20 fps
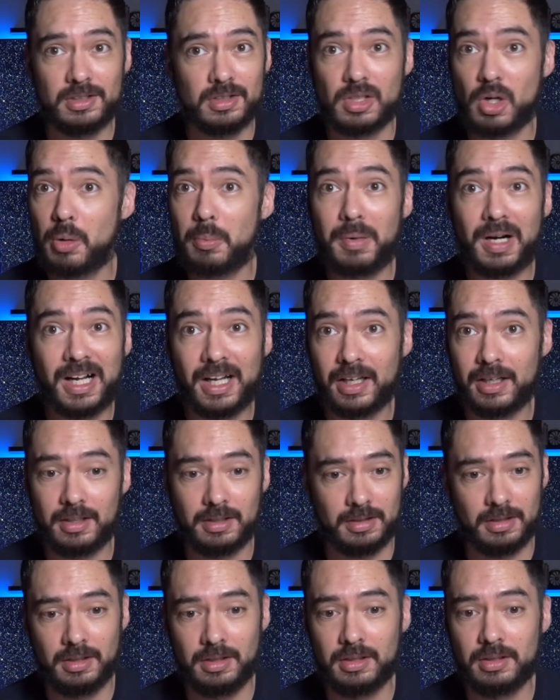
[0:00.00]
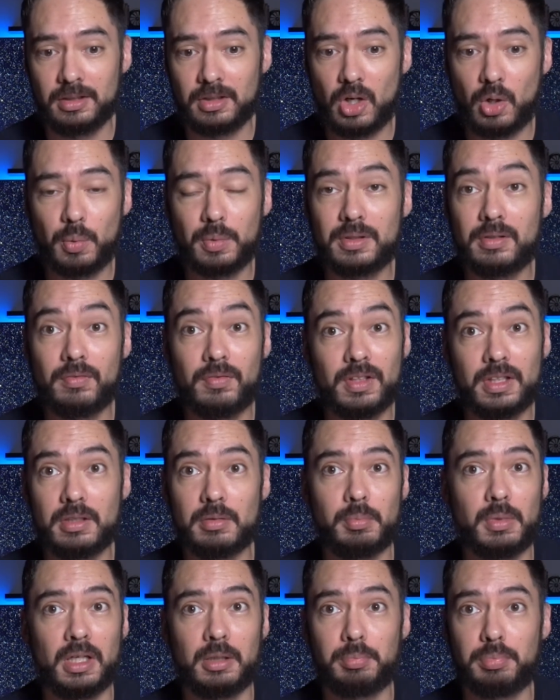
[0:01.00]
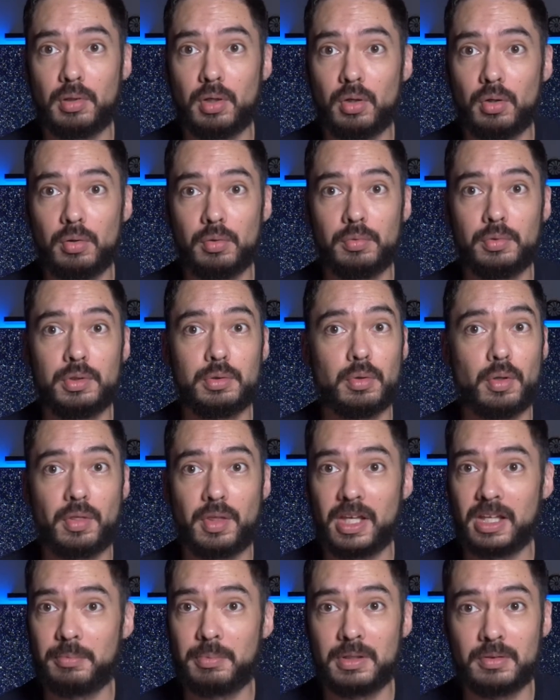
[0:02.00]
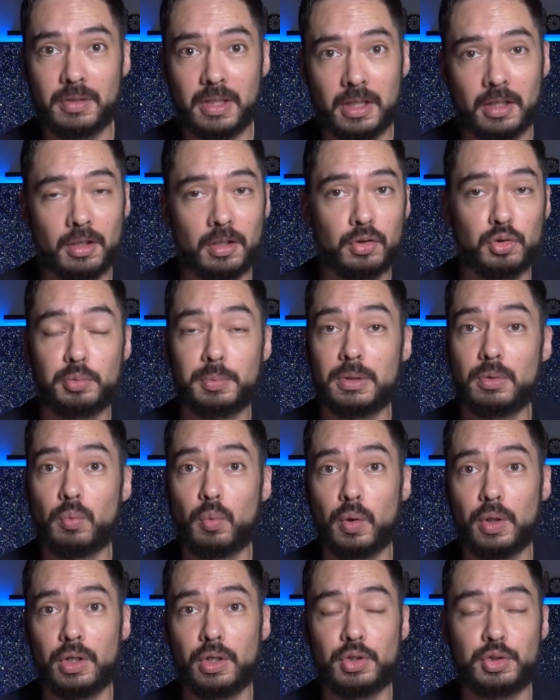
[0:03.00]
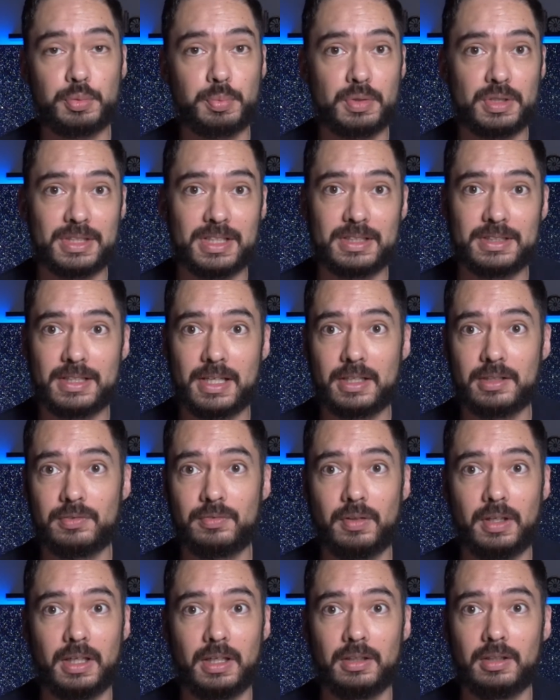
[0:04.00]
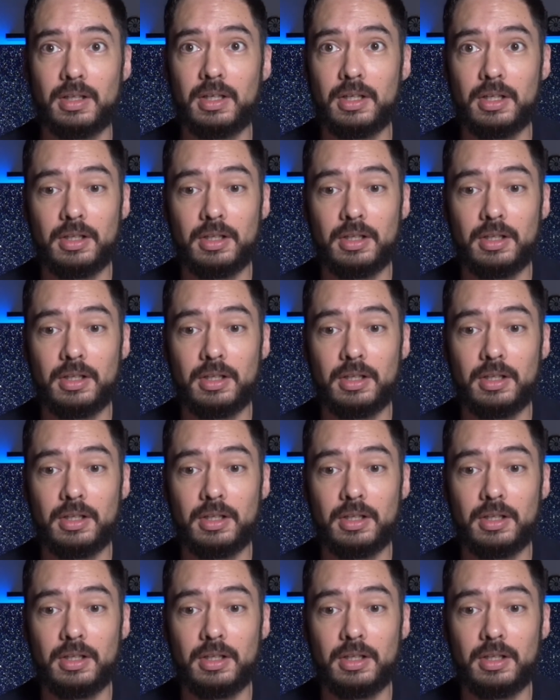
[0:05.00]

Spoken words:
Don't buy it. Go with the VideoMic Pro. You will thank me later. You'll be 100% satisfied.